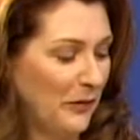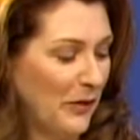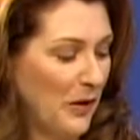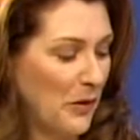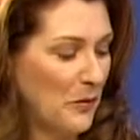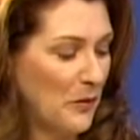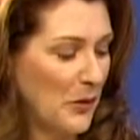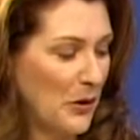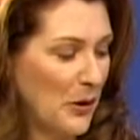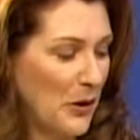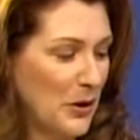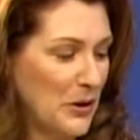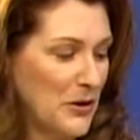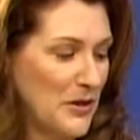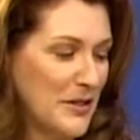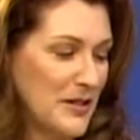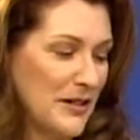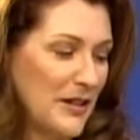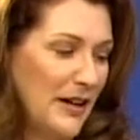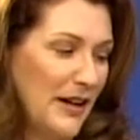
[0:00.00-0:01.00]

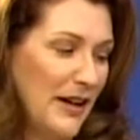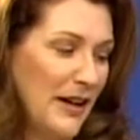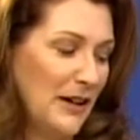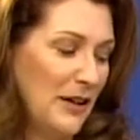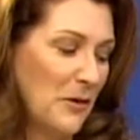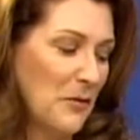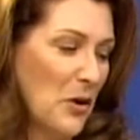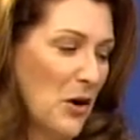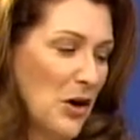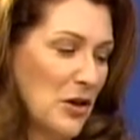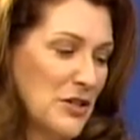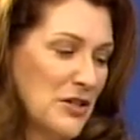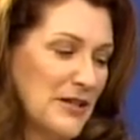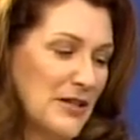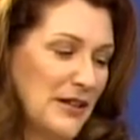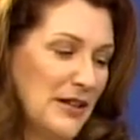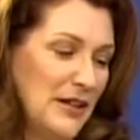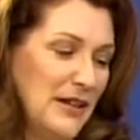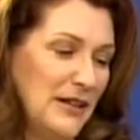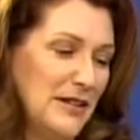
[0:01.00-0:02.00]
birds and the marsh
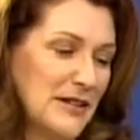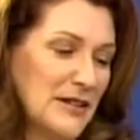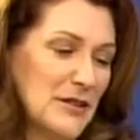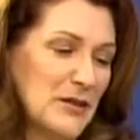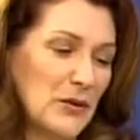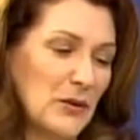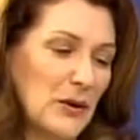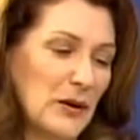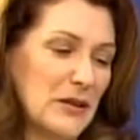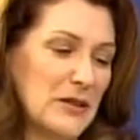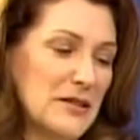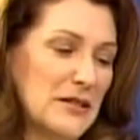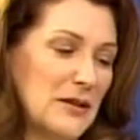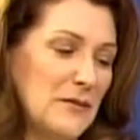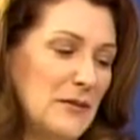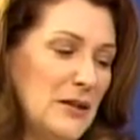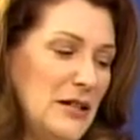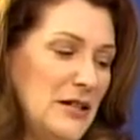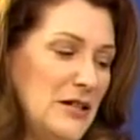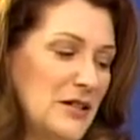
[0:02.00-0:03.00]
scenes, as well as the
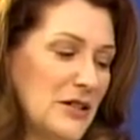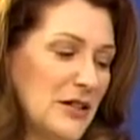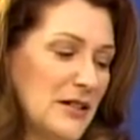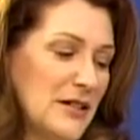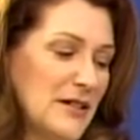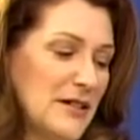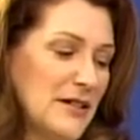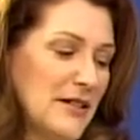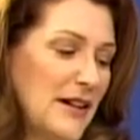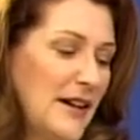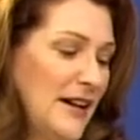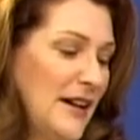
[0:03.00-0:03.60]
beaches.